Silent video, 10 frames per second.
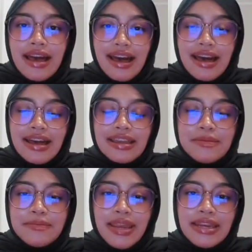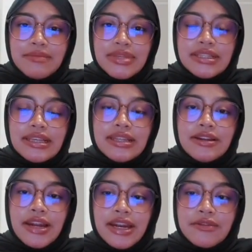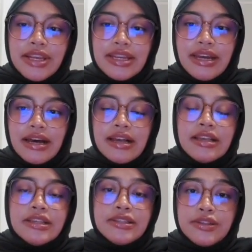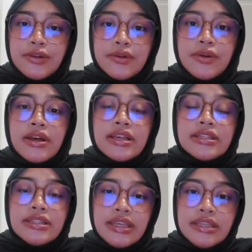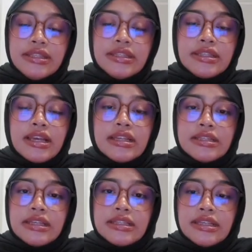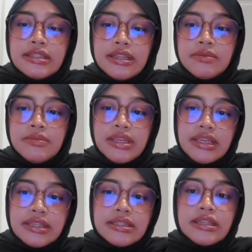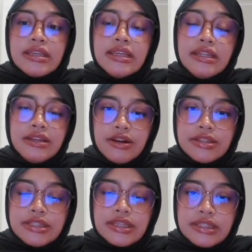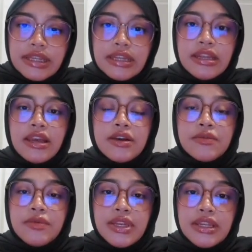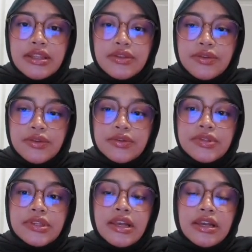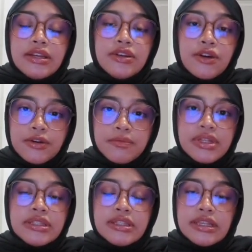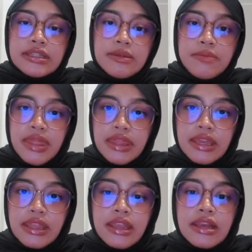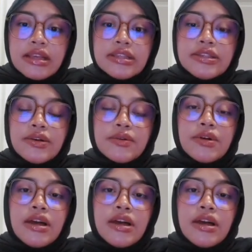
Hi, my name is Saitin Anawahida. So, since the system is inconsistent, we need to use normal system method. So,